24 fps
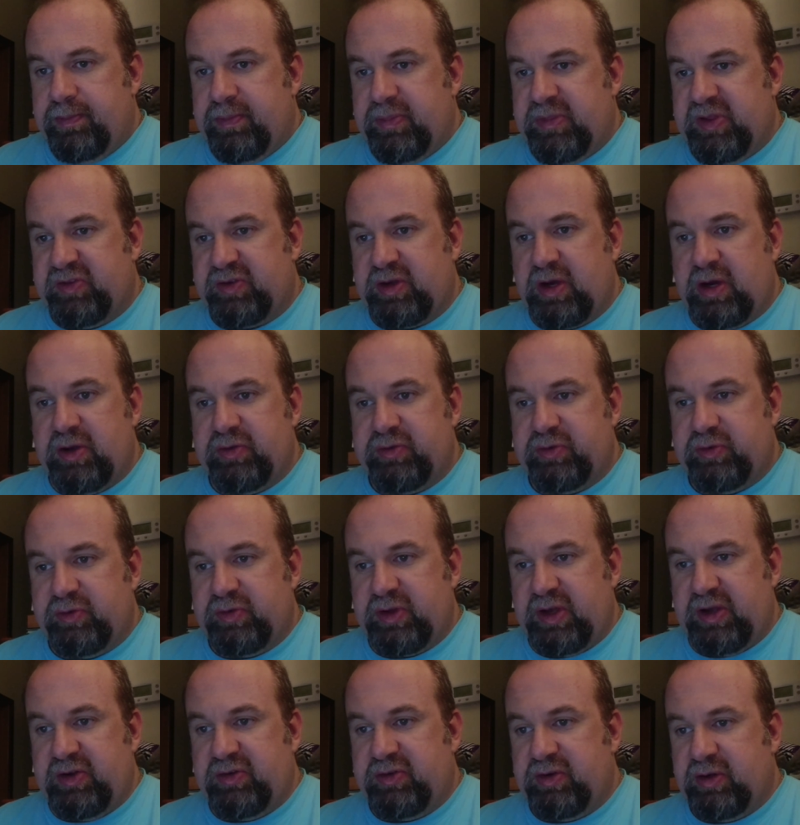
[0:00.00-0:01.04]
this
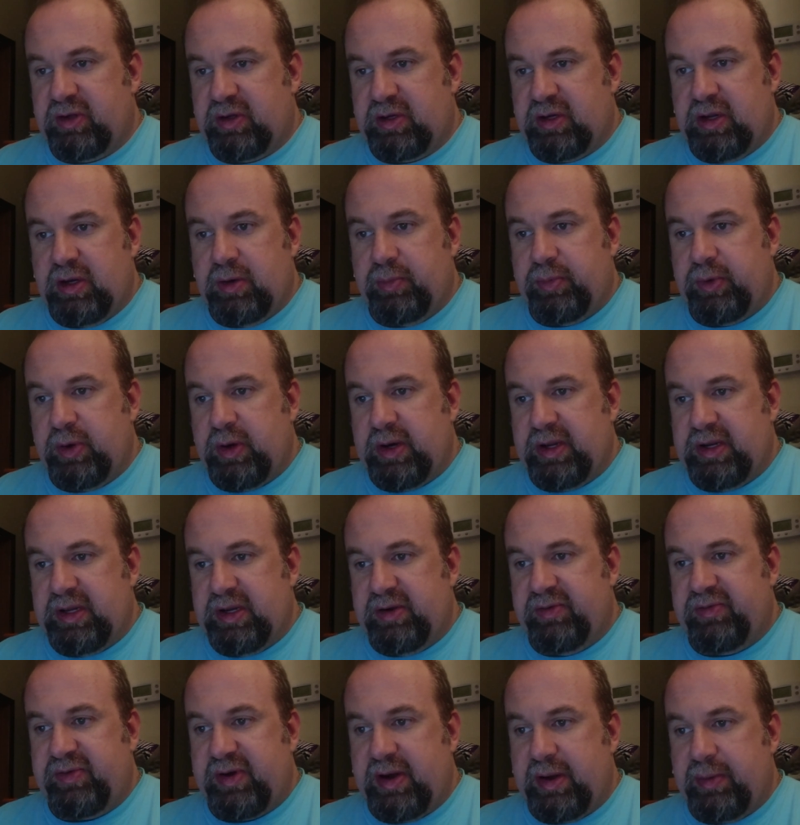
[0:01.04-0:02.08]
consultation can help you
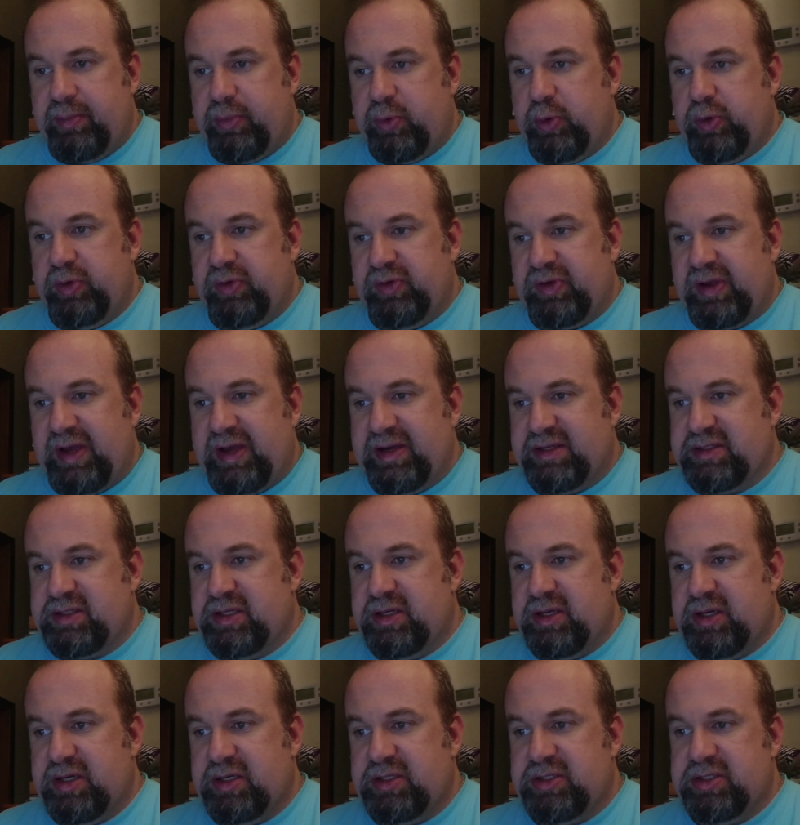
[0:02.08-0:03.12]
identify important tax
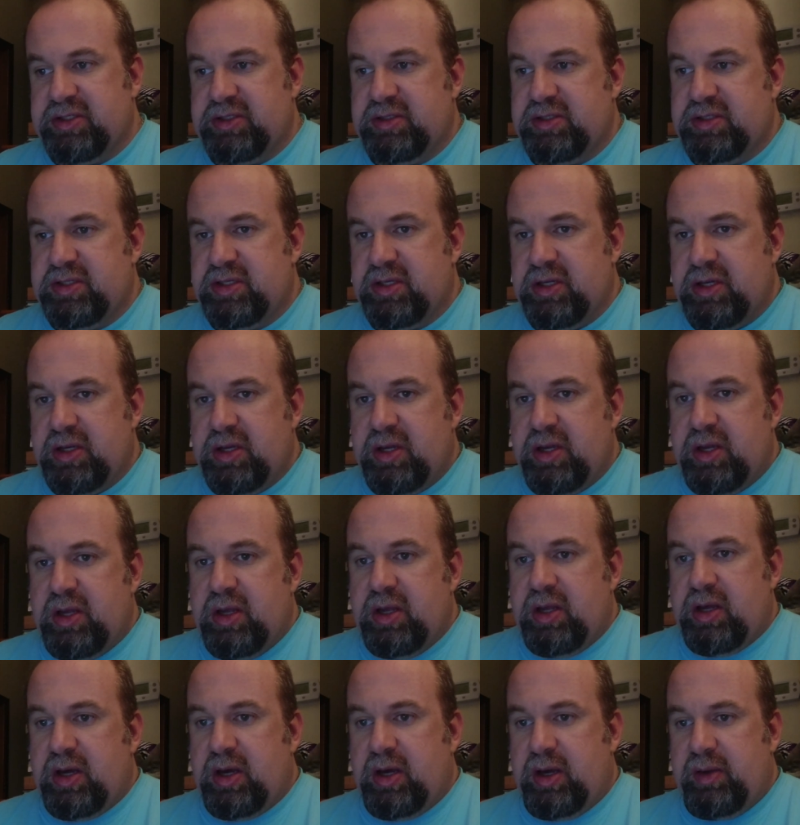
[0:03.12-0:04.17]
deductions
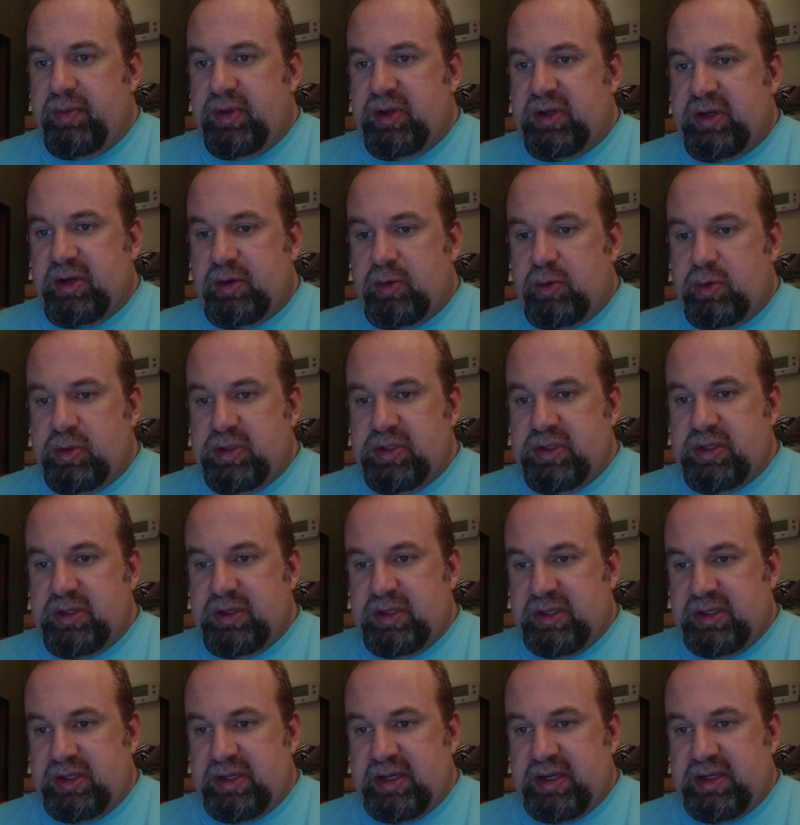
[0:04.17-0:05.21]

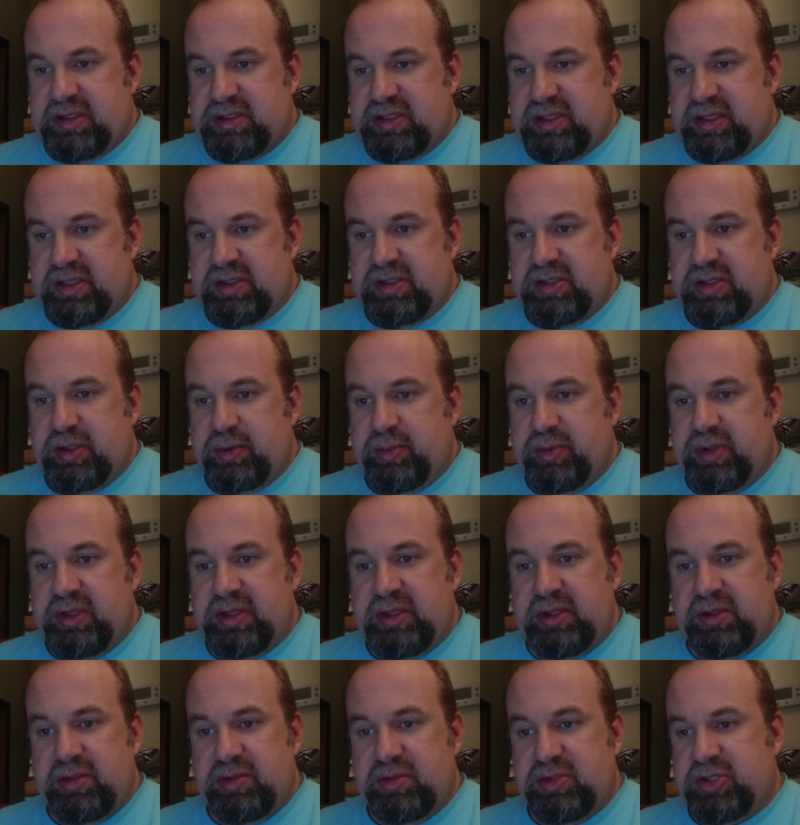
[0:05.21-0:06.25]
that they can send to
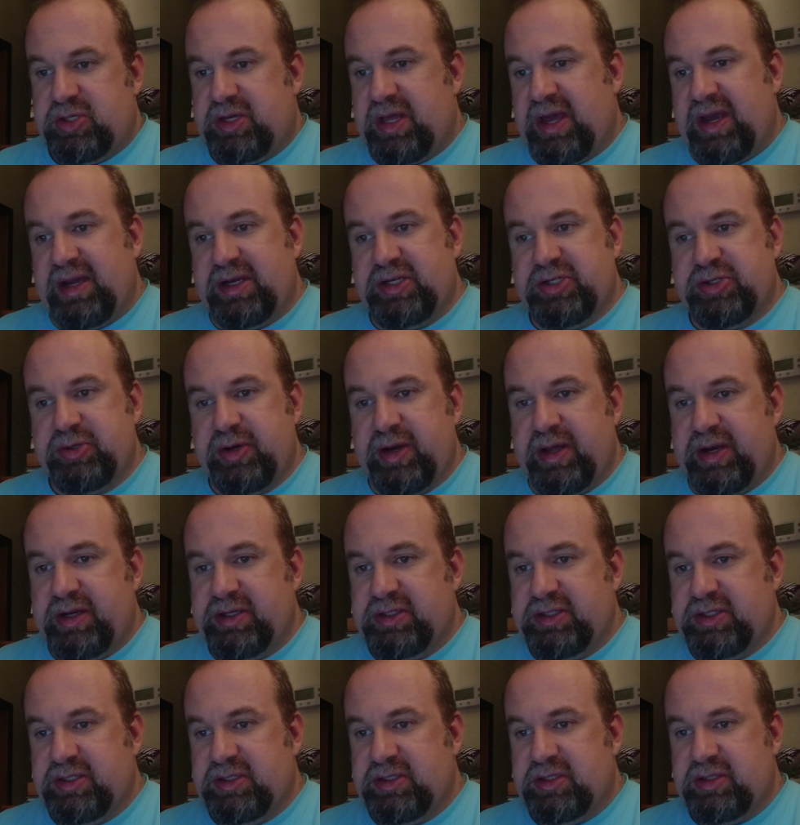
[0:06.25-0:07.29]
me, tax
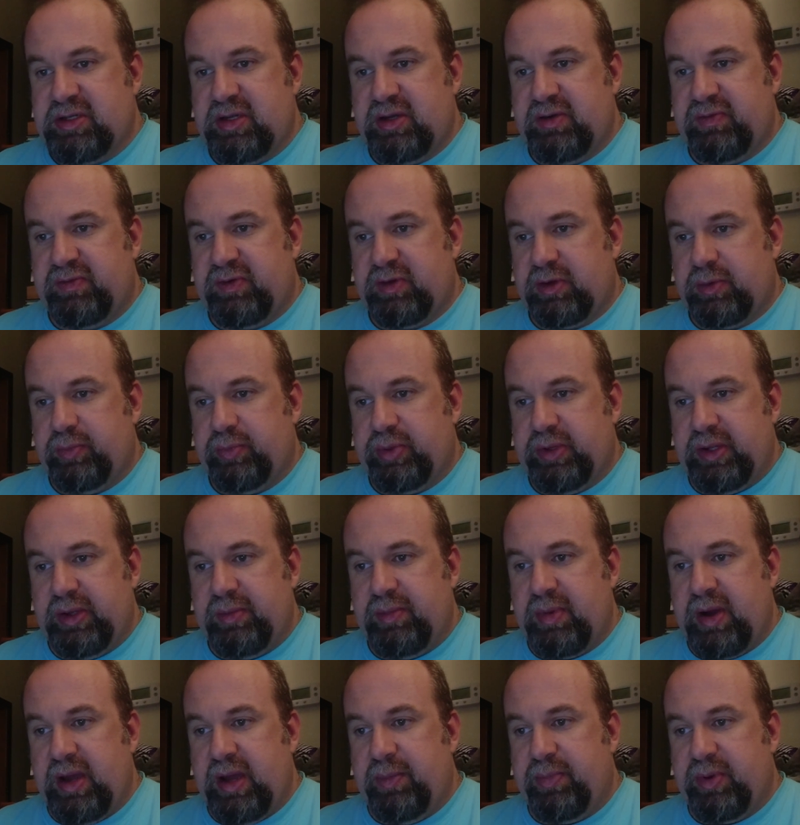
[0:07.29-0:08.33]
strategies and stuff to complete
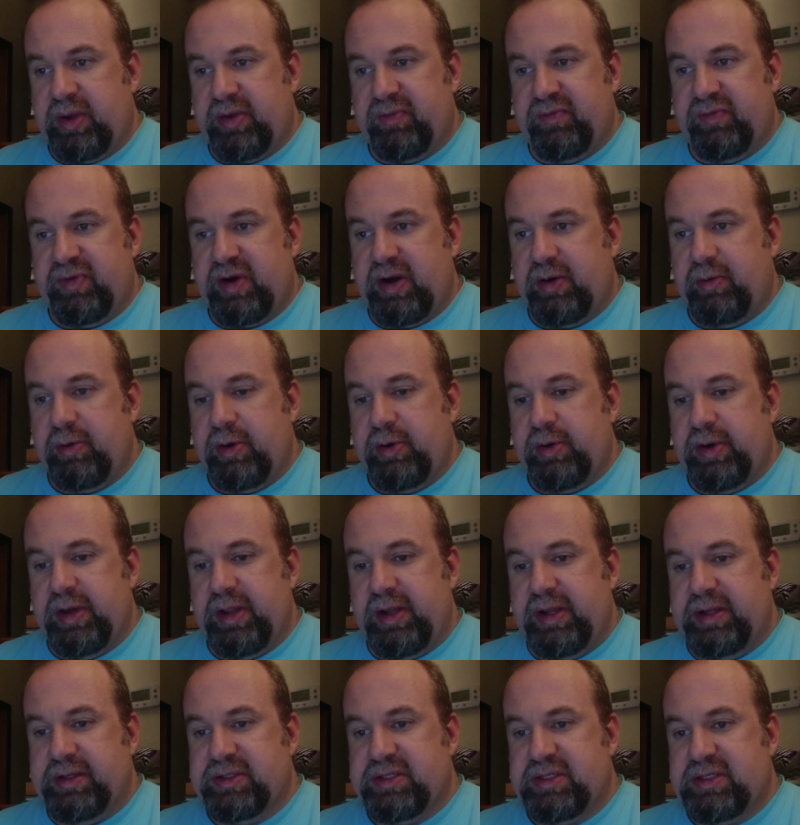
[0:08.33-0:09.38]
my Epic and Biro
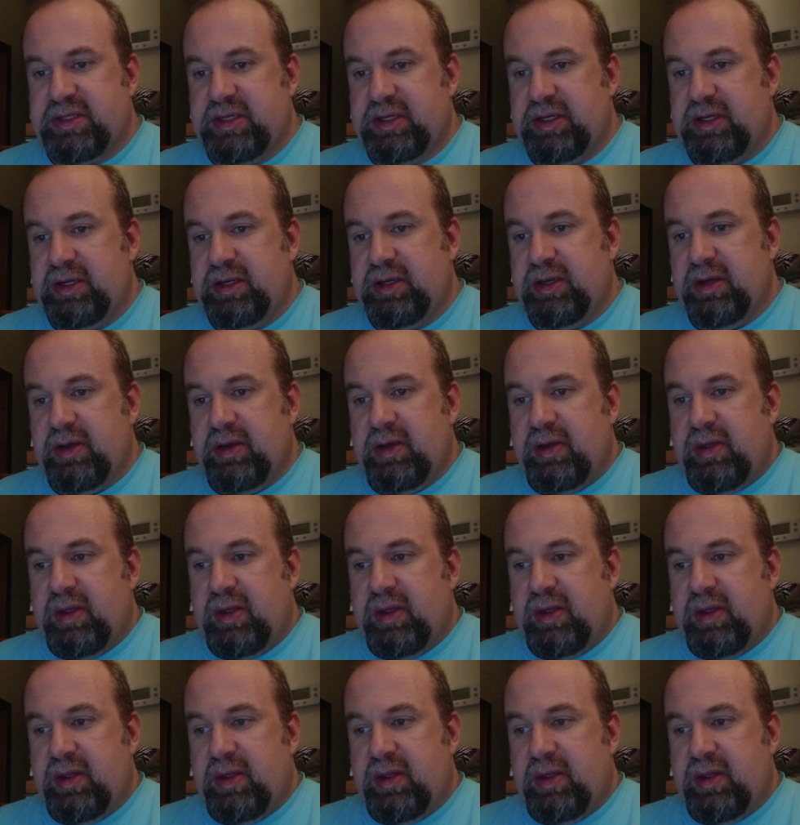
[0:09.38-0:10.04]
LLC.